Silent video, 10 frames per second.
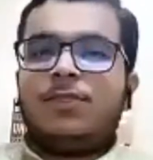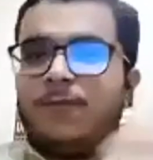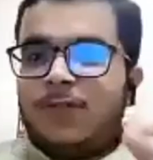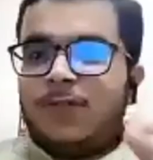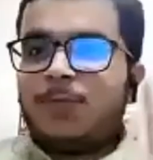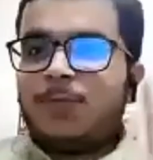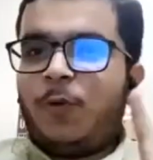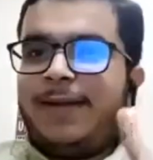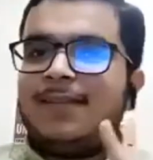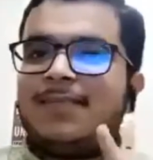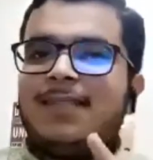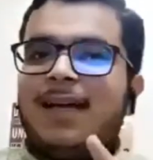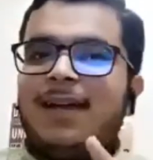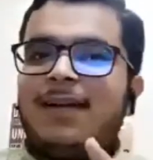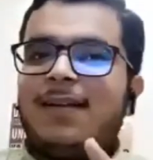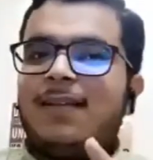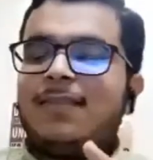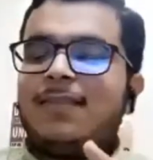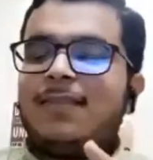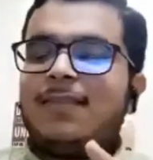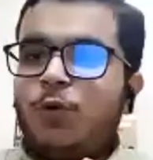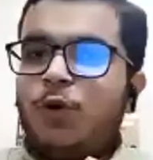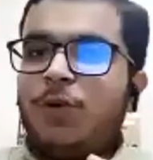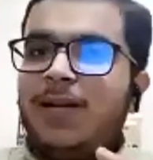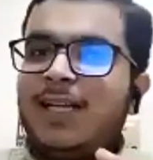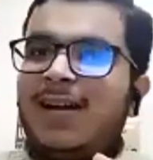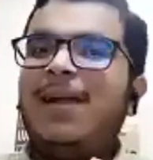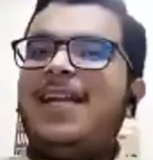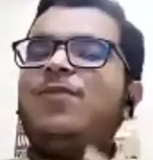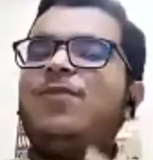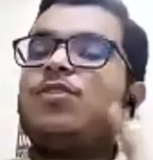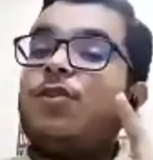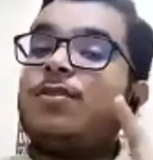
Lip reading: So first point is that the Hindu Code Bill Committee was